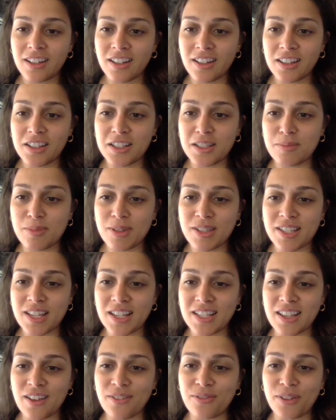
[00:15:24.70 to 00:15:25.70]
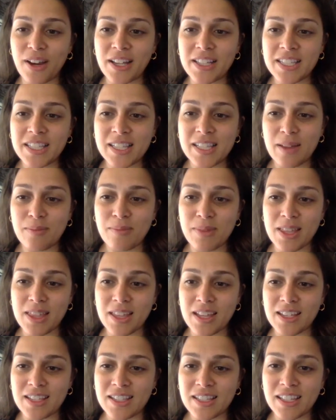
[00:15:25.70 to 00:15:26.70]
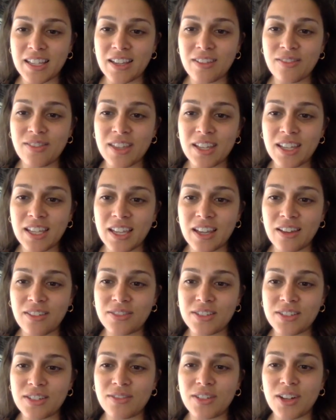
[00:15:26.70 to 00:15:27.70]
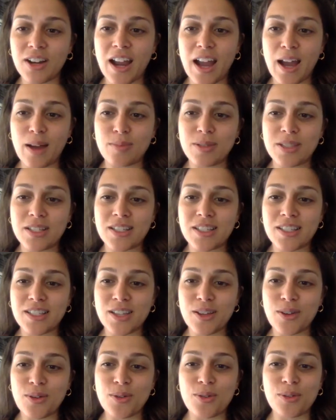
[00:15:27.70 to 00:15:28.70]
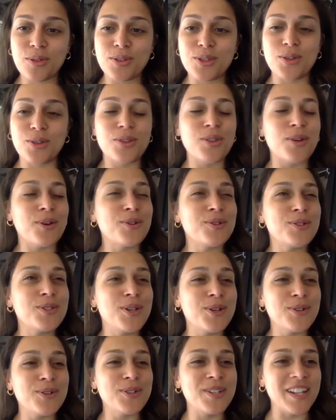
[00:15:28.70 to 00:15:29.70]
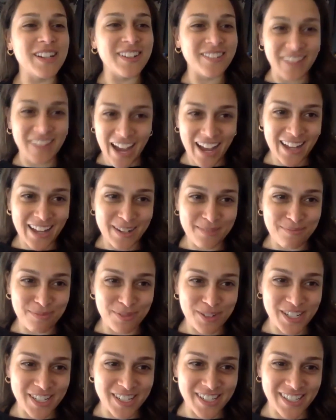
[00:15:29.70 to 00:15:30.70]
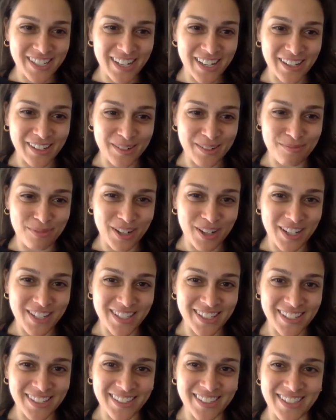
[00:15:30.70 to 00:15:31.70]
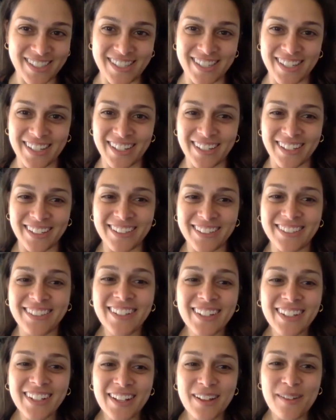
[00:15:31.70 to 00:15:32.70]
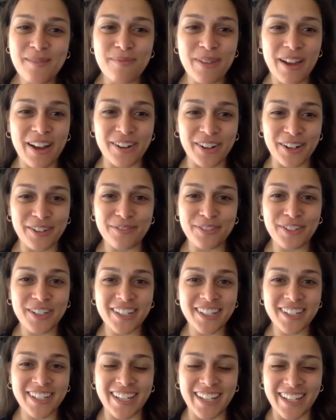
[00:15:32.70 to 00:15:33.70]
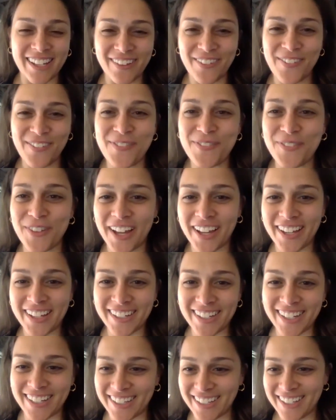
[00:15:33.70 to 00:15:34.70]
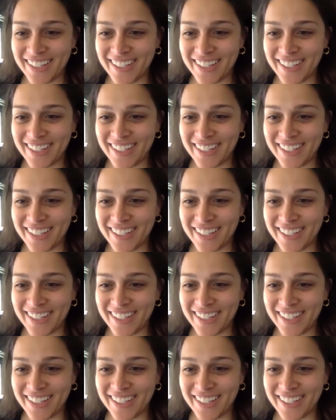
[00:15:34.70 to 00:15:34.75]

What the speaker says: Elizabeth says, a friend sent me this. Give the gift of your absence to those who do not appreciate your presence. Powerful, fun.